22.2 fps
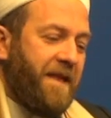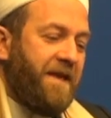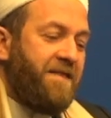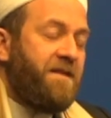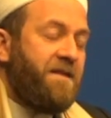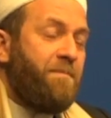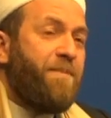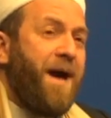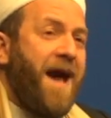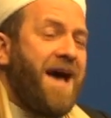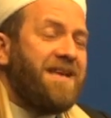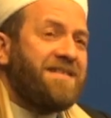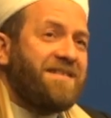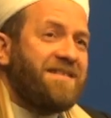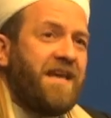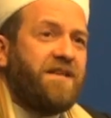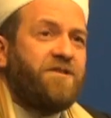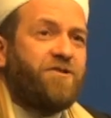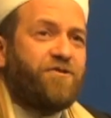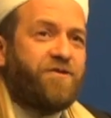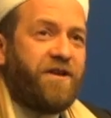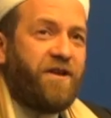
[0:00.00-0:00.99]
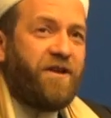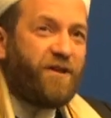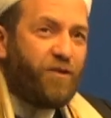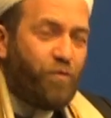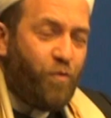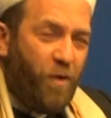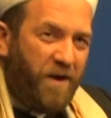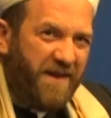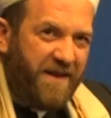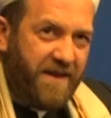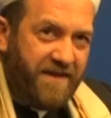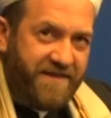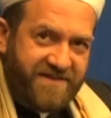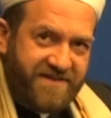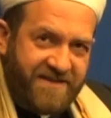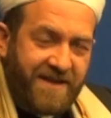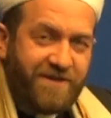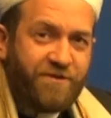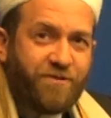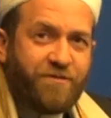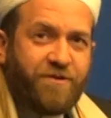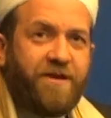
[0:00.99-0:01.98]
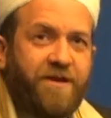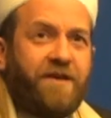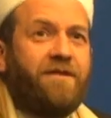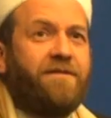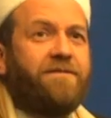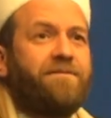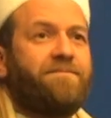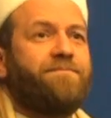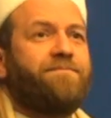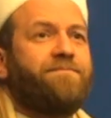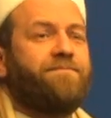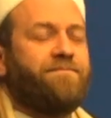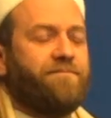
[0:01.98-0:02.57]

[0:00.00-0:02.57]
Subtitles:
In the past century, in the 20th century,